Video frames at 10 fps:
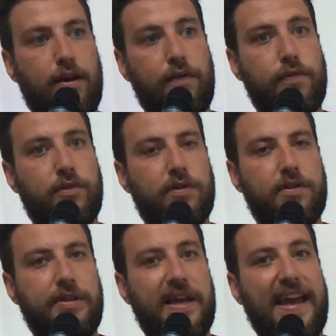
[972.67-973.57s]
if you
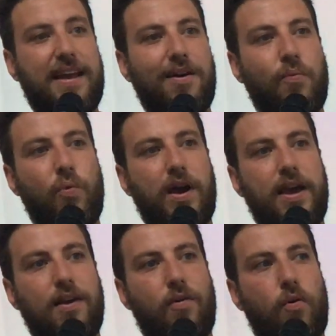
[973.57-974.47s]
take
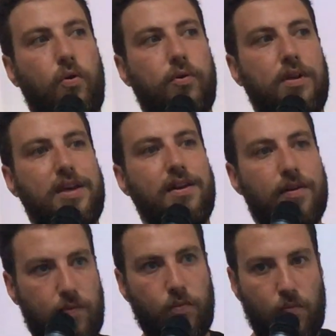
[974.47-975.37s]
away only
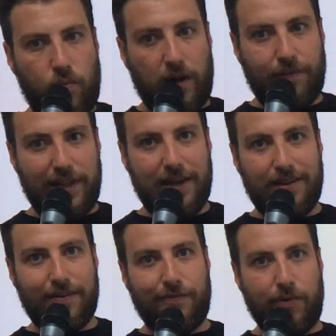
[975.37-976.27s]
one
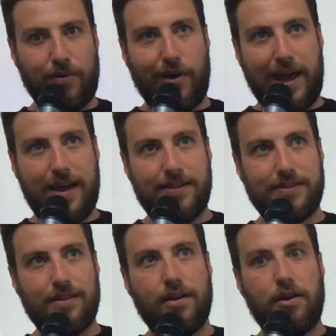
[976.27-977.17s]
thing for your
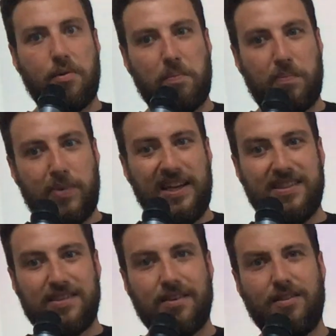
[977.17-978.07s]
ads,
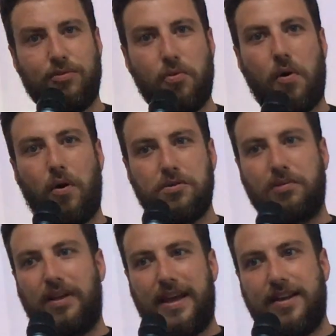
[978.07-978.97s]
please do
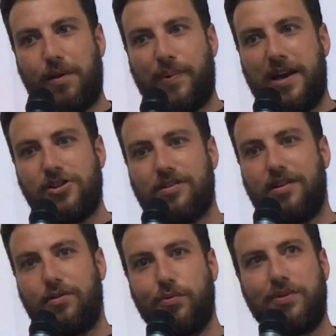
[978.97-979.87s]
also the landing pages
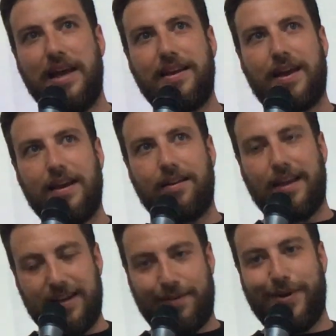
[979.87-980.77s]
and do dedicated
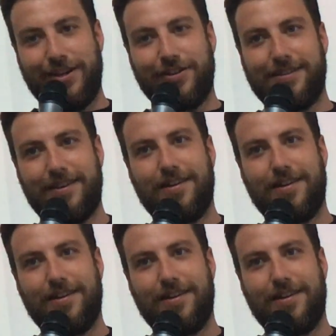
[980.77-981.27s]
landing pages.